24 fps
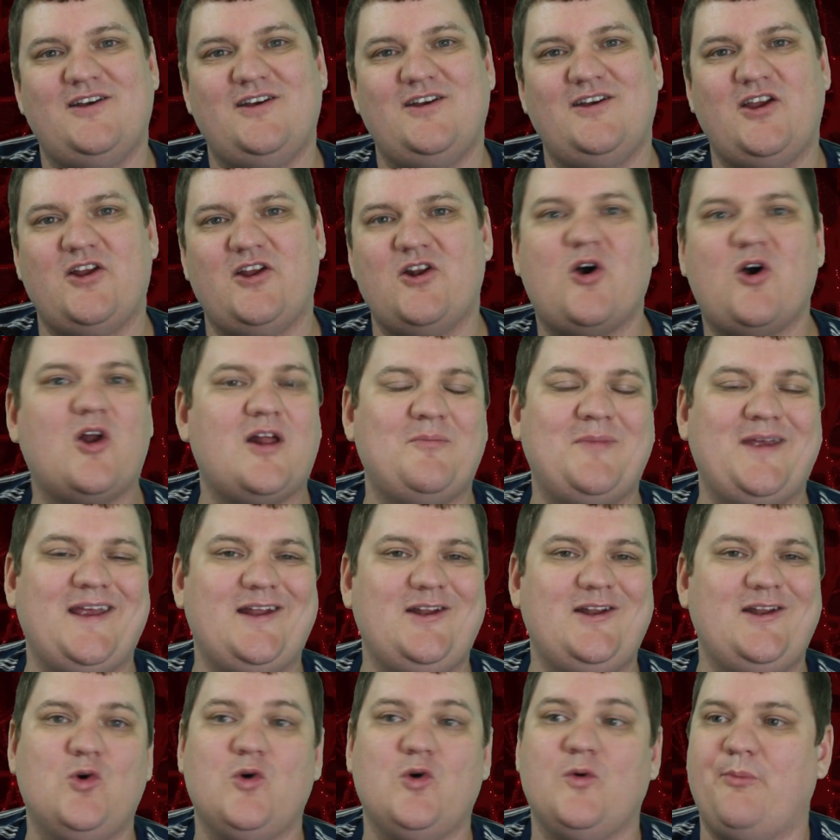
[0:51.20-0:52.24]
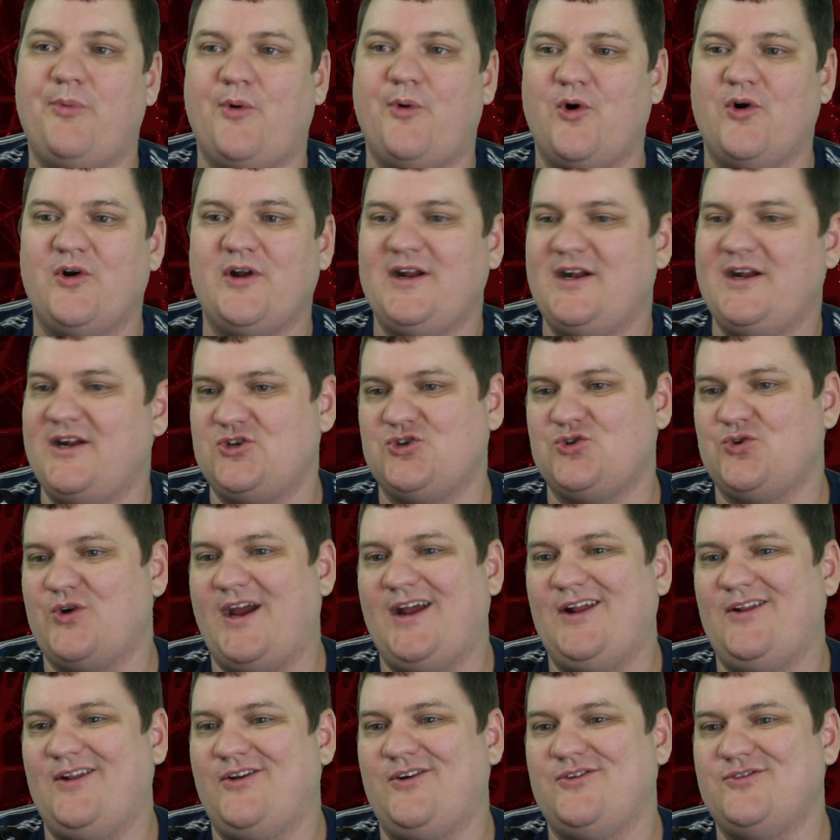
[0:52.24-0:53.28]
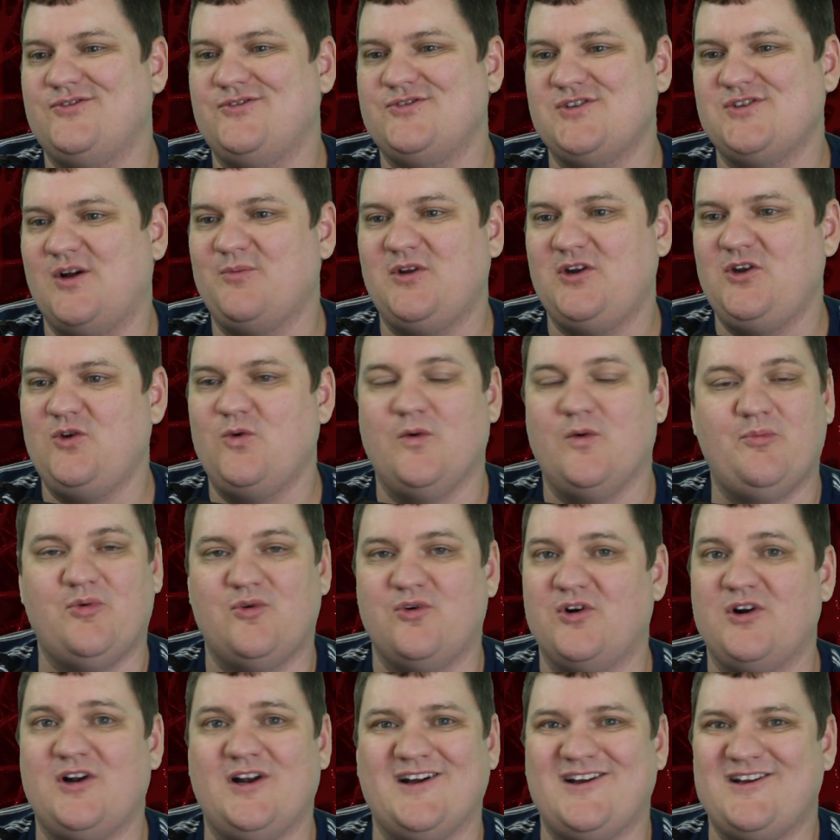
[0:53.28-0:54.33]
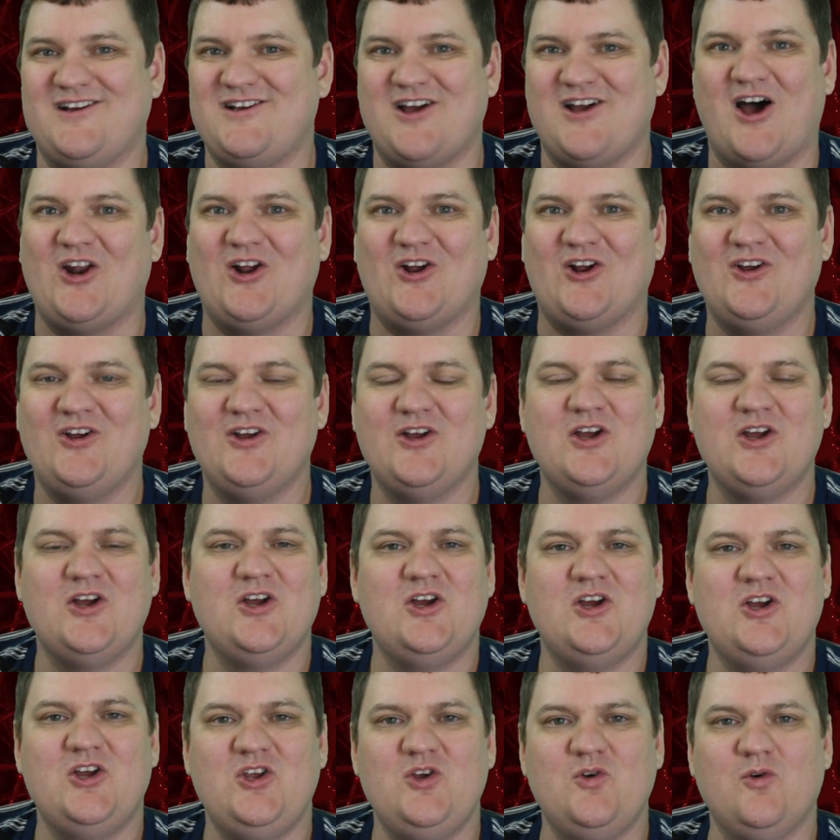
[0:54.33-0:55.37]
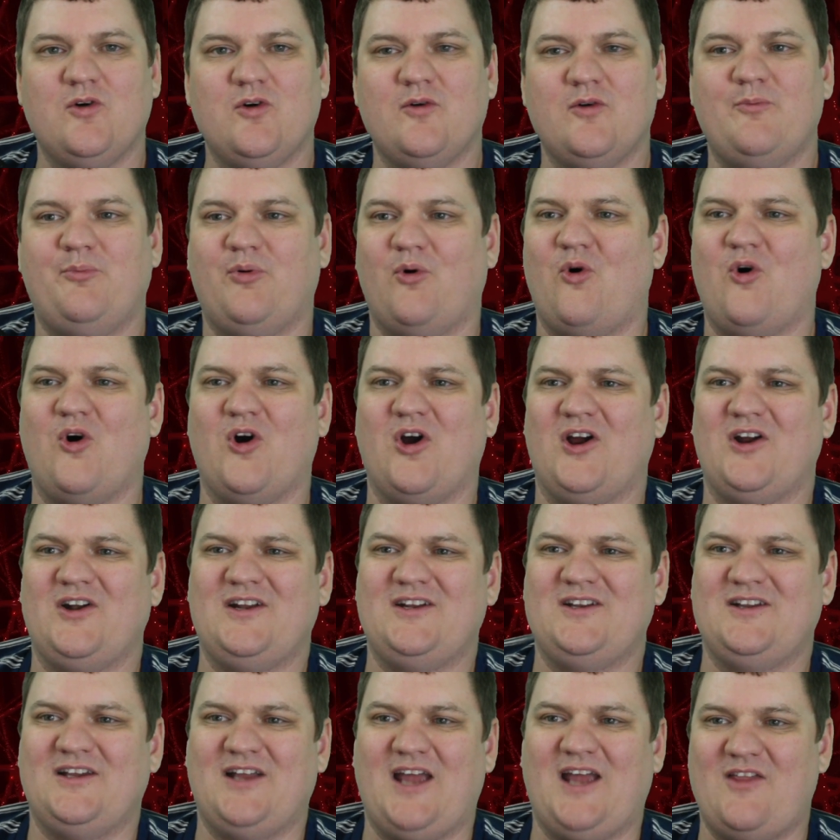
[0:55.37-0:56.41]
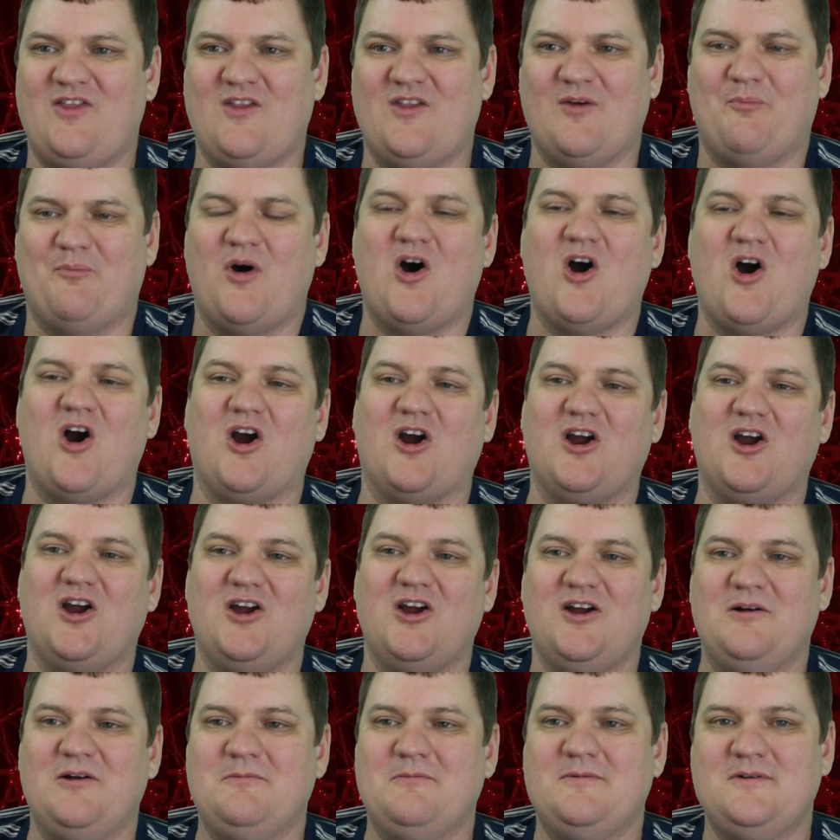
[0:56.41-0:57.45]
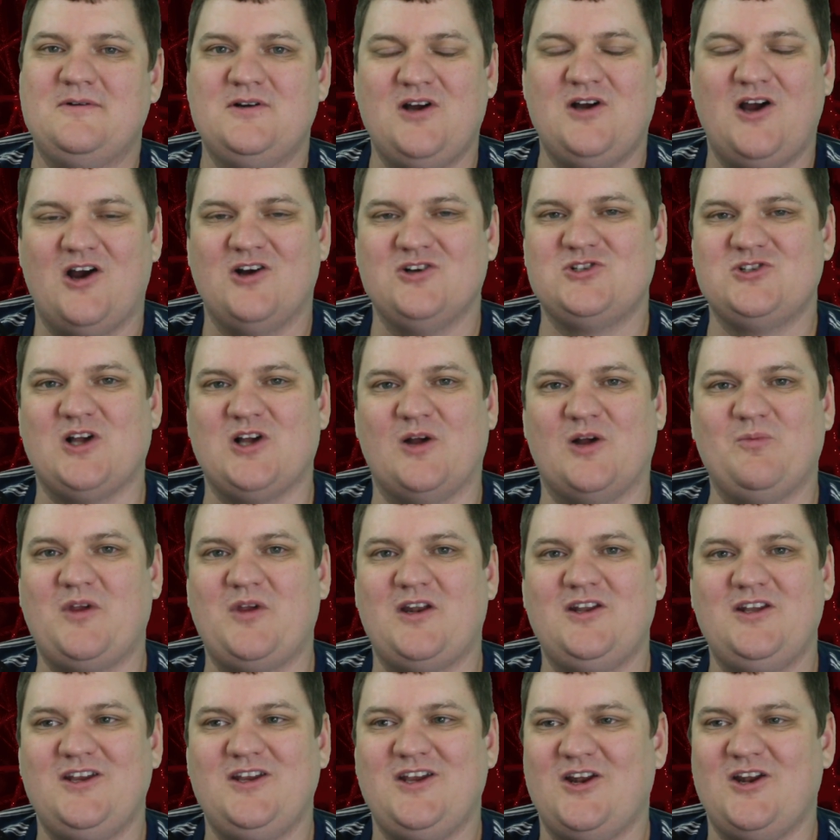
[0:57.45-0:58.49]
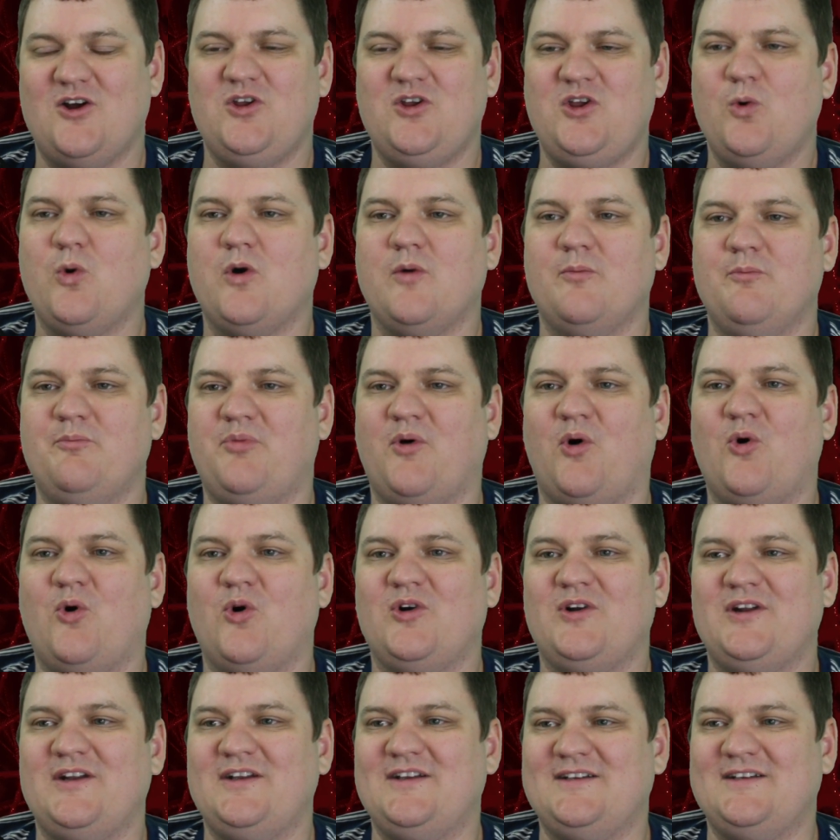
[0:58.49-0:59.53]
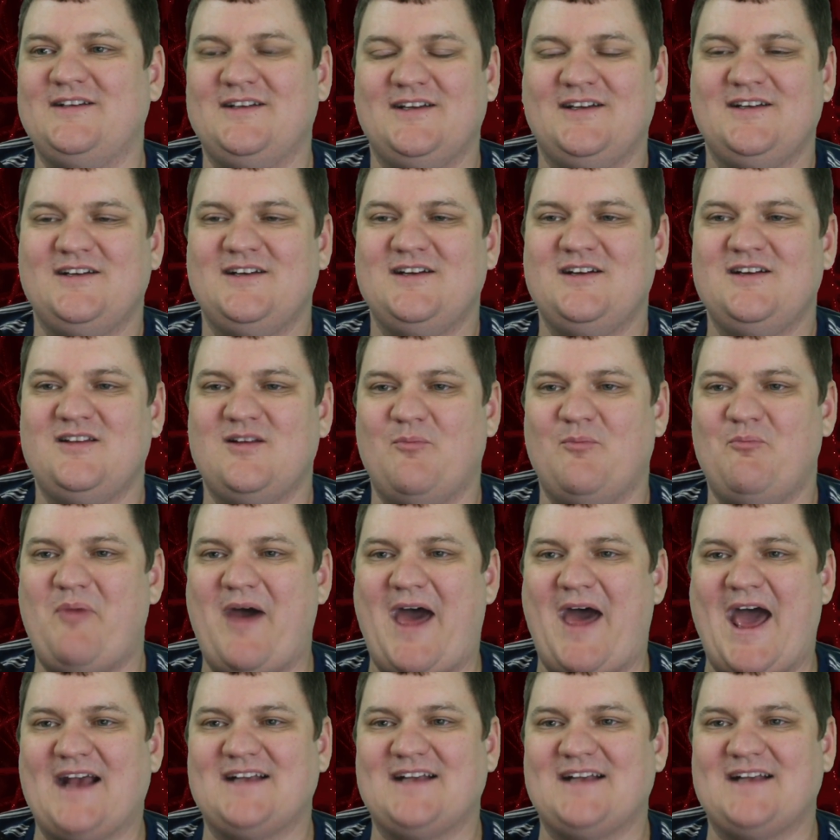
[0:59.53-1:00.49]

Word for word: You know what I mean? You were born in a trailer or something. You were born in a gutter. You were born in, in the park or something. You know, you were born in the back